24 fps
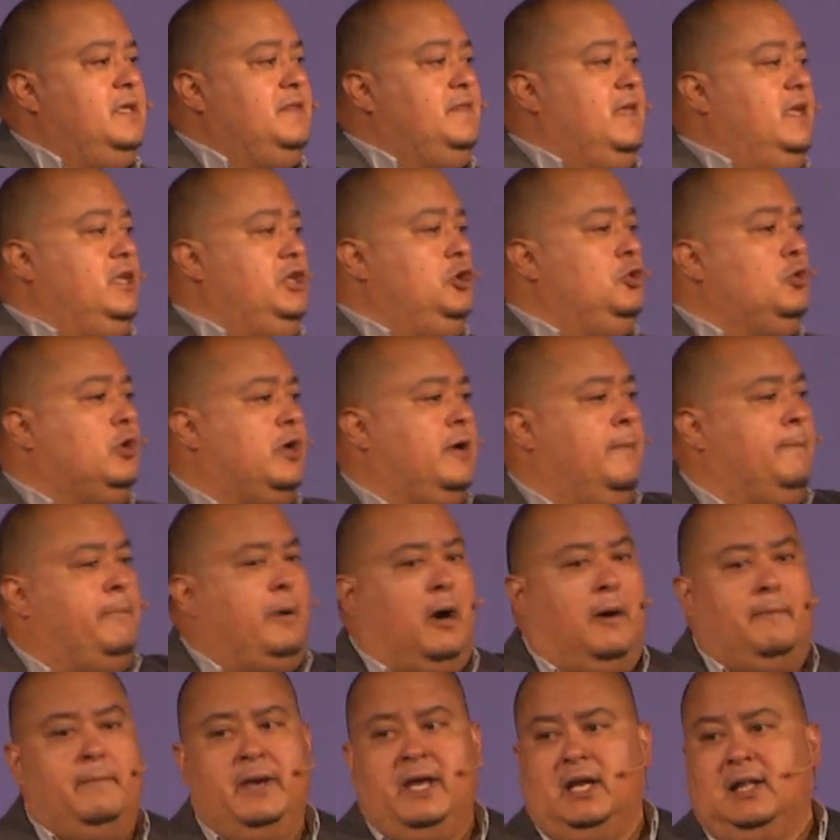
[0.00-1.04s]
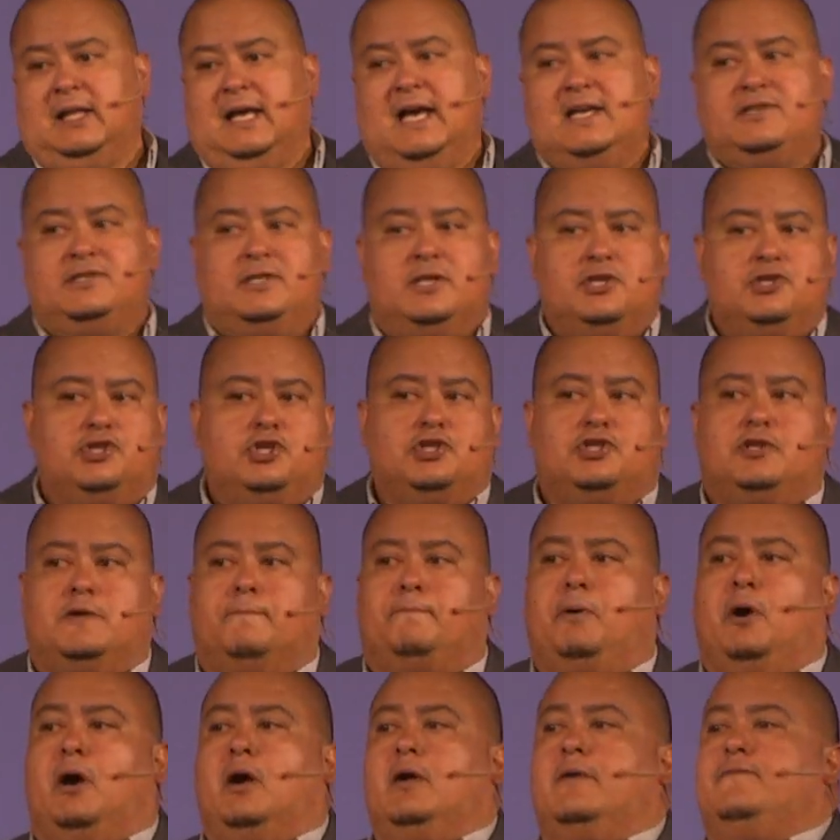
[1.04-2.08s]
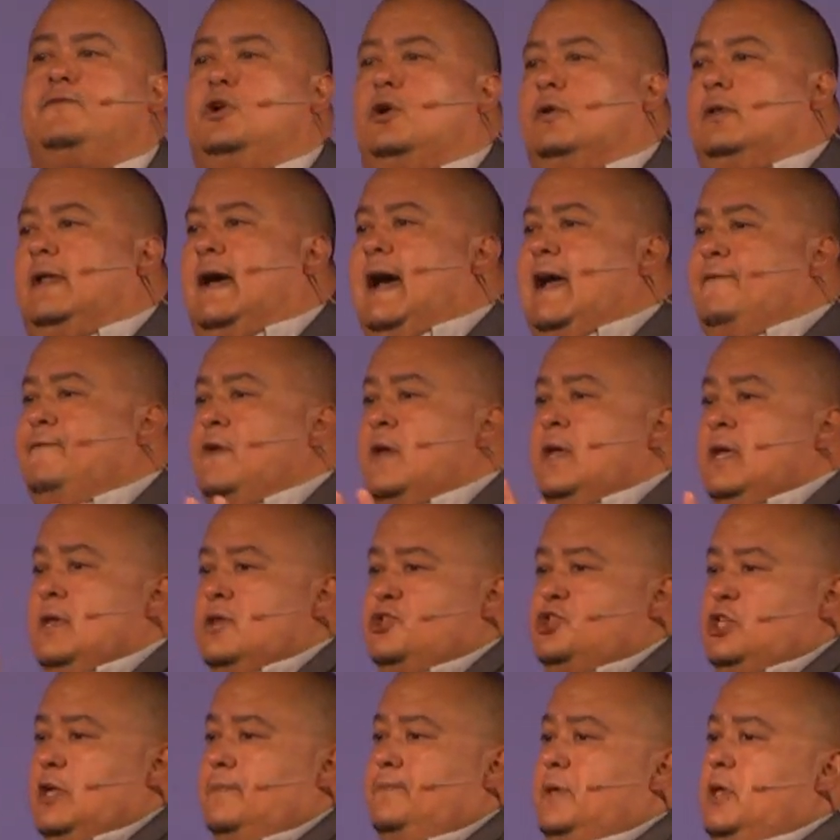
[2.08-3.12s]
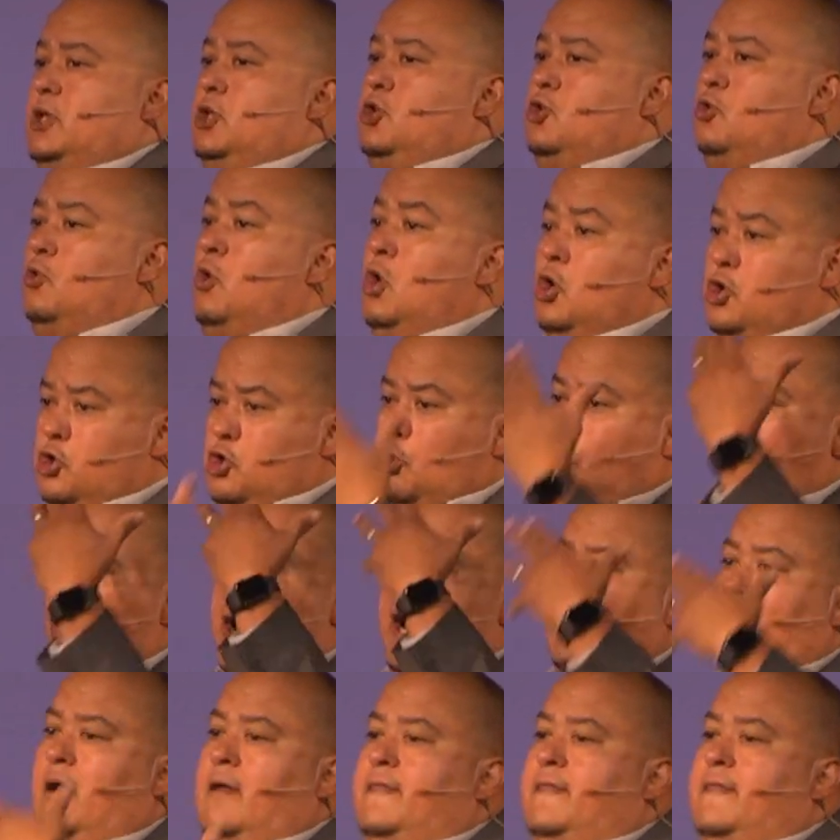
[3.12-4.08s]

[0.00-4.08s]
that you compartmentalize and it's just a part of your life, something you, you wear on